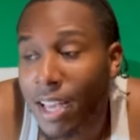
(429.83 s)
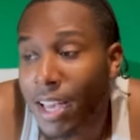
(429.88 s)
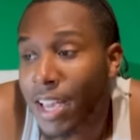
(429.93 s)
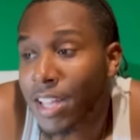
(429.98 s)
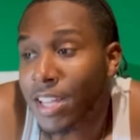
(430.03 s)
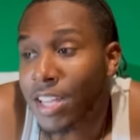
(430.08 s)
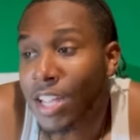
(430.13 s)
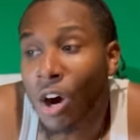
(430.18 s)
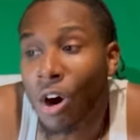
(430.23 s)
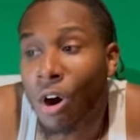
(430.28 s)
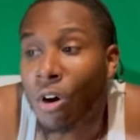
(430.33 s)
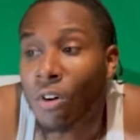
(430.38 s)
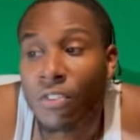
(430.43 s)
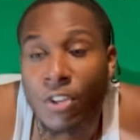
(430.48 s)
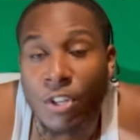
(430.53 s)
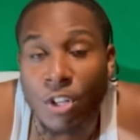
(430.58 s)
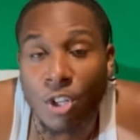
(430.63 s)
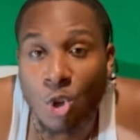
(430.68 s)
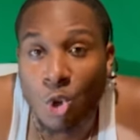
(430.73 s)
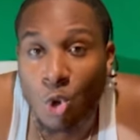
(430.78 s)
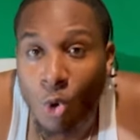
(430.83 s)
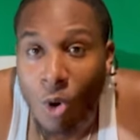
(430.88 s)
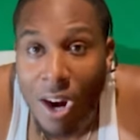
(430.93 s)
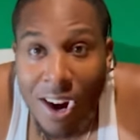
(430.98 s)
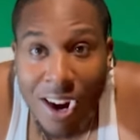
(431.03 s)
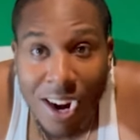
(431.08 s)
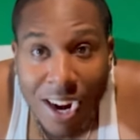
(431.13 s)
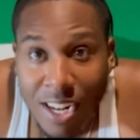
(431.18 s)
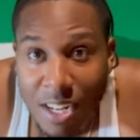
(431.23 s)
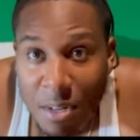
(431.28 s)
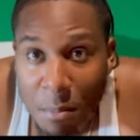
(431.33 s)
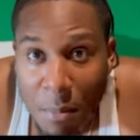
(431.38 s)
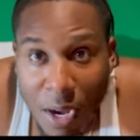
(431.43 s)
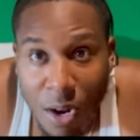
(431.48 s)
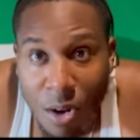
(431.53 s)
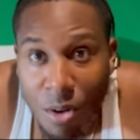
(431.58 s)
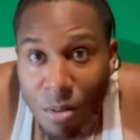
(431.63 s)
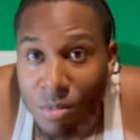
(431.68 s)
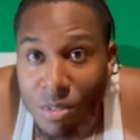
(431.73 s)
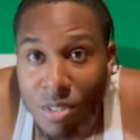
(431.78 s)
And y'all up here crying
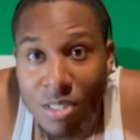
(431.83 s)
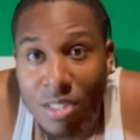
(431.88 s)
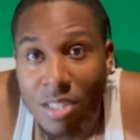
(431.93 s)
about